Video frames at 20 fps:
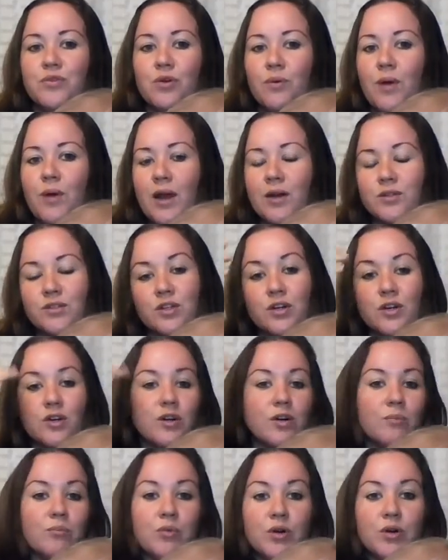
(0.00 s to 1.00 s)

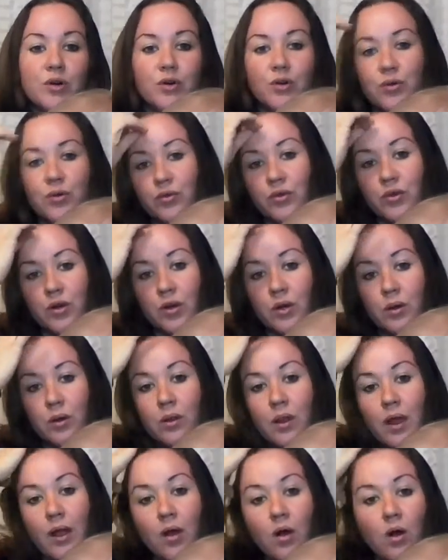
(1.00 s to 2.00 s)
director, producer,
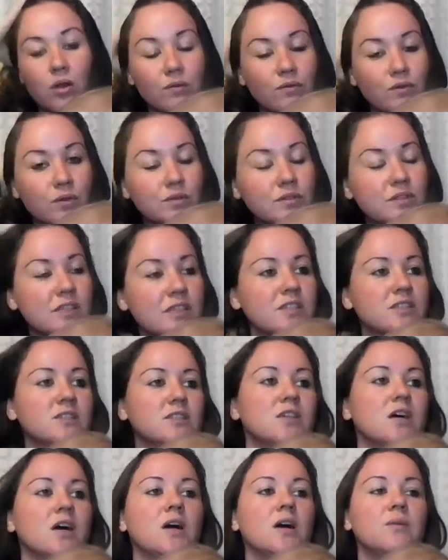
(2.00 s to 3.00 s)
like all of those
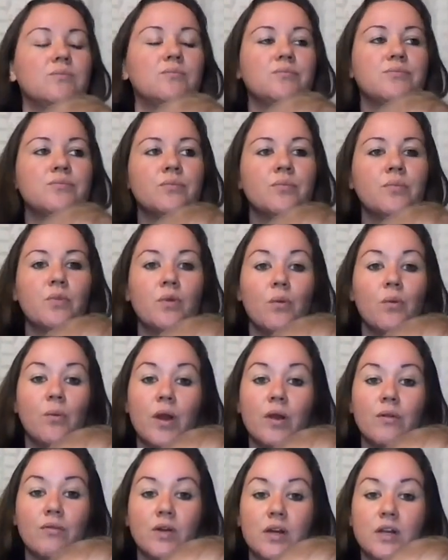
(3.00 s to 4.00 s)
things,
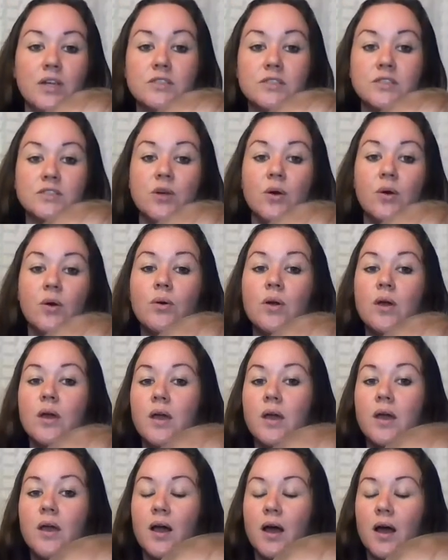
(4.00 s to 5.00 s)
whatever it is. So
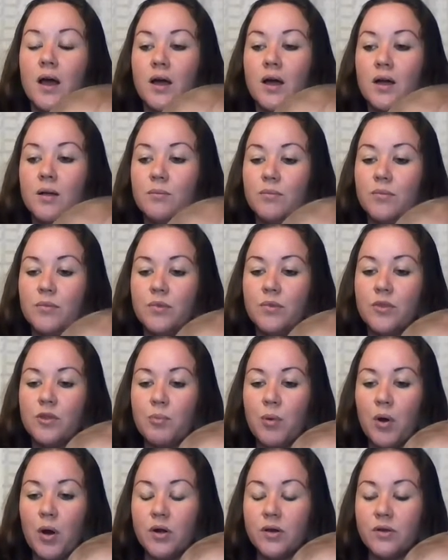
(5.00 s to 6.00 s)

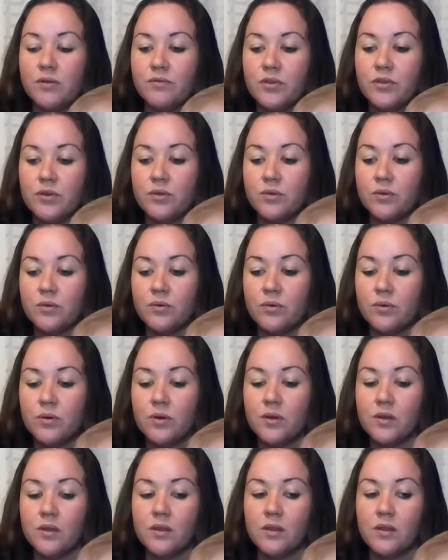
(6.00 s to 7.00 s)
the part of you
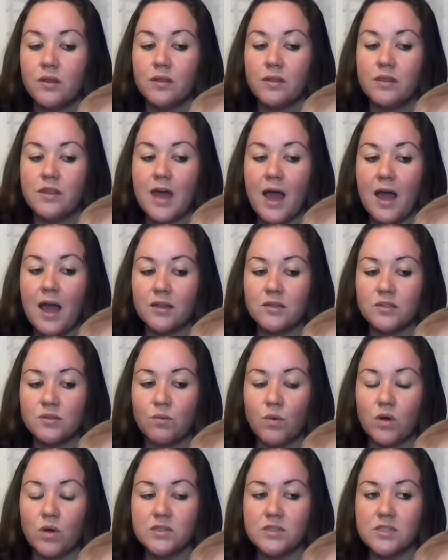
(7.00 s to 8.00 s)
that
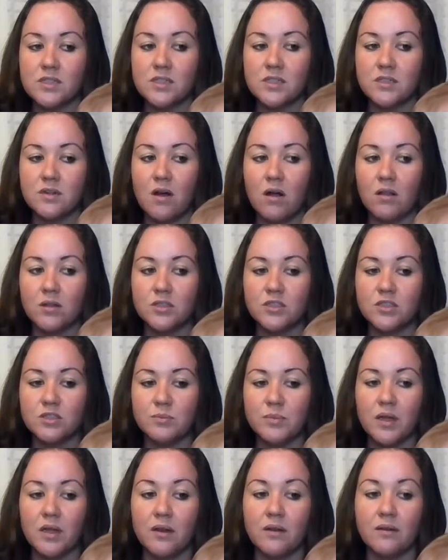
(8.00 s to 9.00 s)
wants
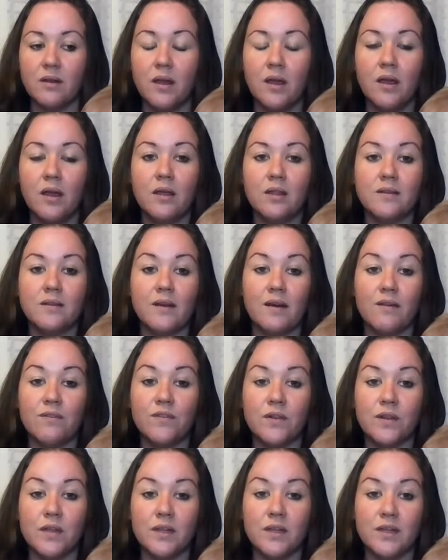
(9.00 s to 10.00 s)
acknowledgement
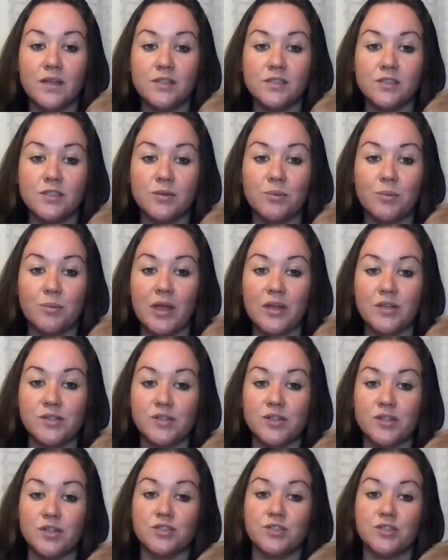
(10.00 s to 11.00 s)
definitely needs to make
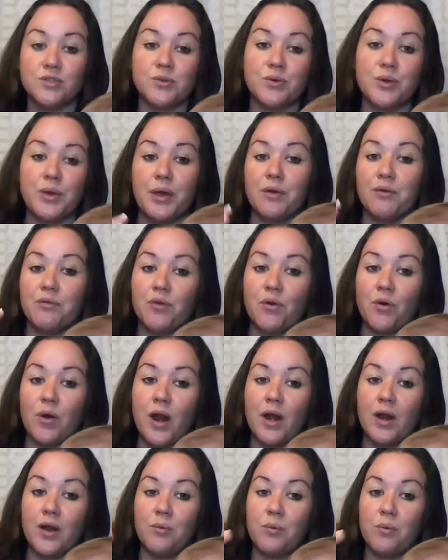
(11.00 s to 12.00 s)
sure to give
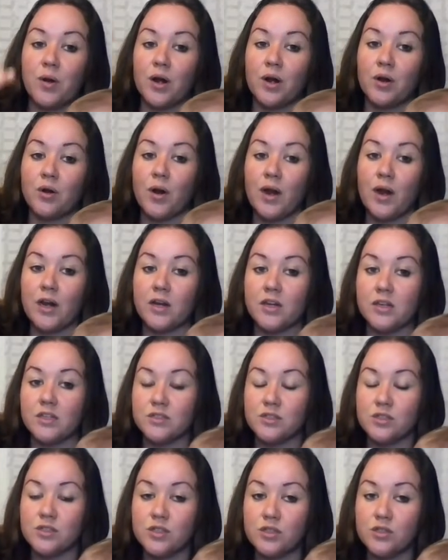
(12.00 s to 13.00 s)
credit where credit
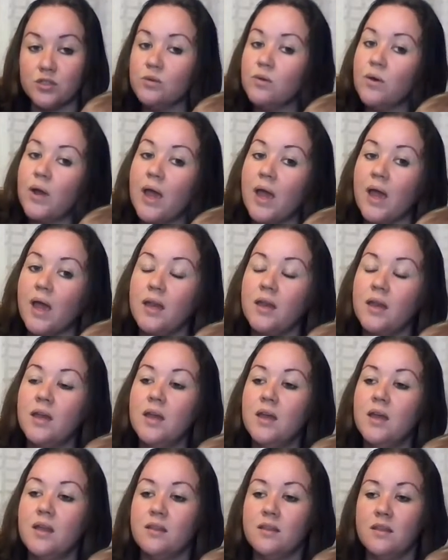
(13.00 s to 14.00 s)
is due. And
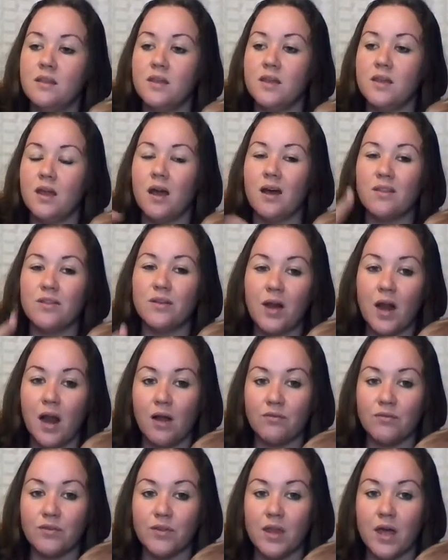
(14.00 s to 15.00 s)
then the other
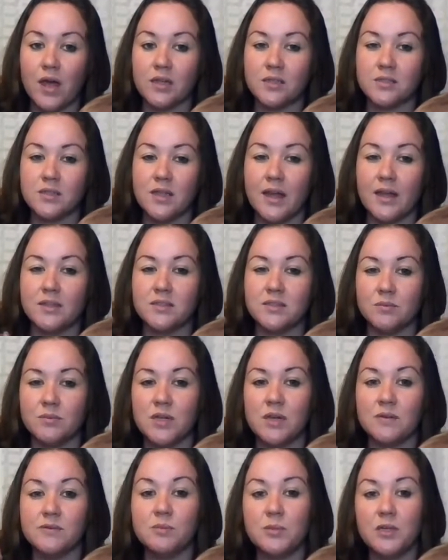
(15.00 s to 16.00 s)
half of that is like
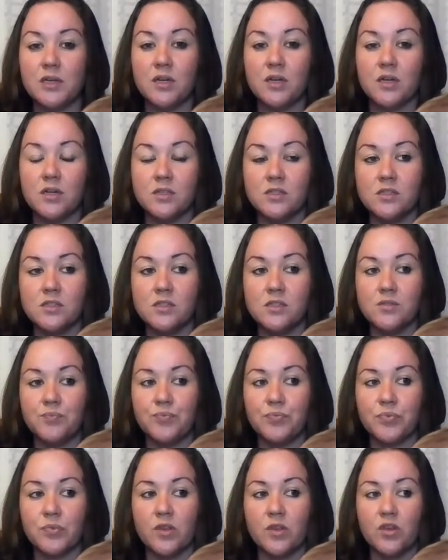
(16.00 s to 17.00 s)
sometimes because
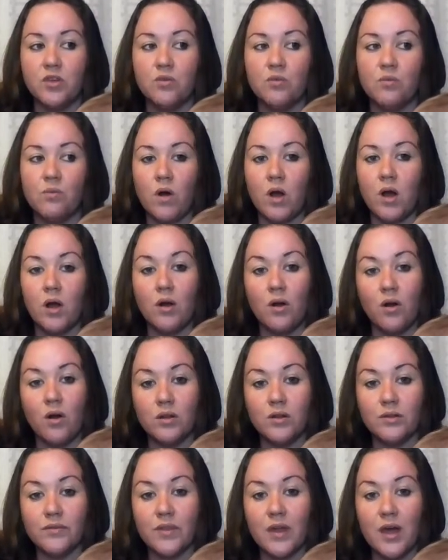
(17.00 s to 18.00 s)
you want
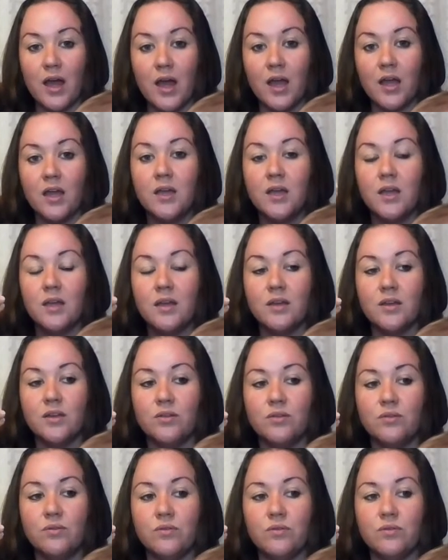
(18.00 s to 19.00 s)
all of that,
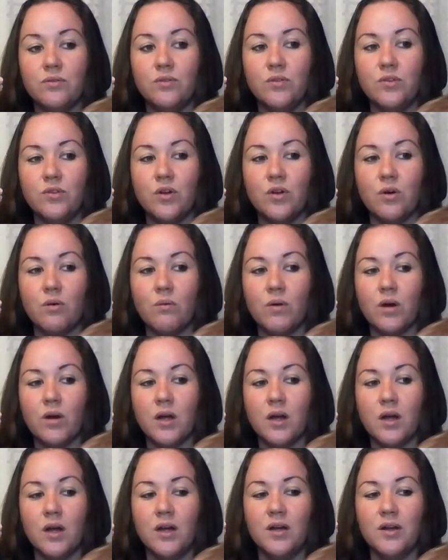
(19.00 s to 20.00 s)
you don't
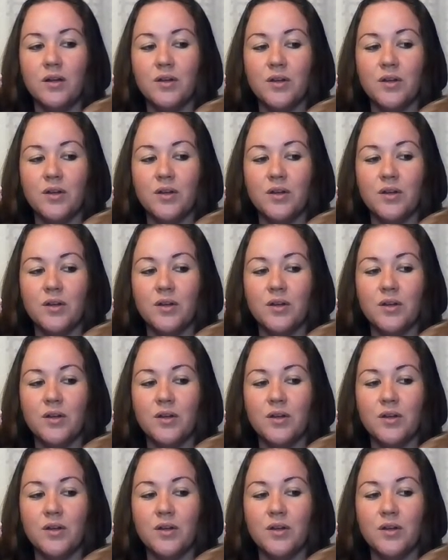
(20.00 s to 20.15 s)
want